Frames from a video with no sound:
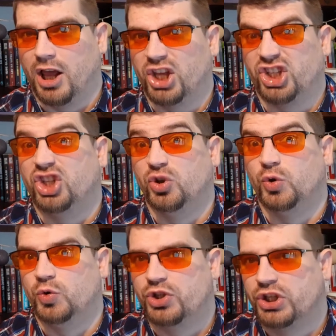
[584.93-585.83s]
a
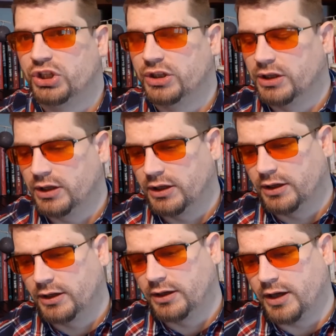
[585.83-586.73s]
huge
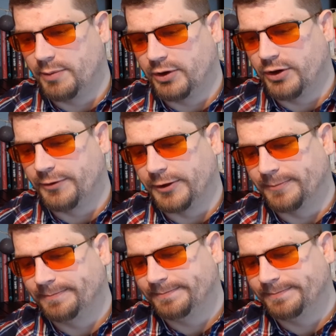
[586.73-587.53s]
cup of coffee.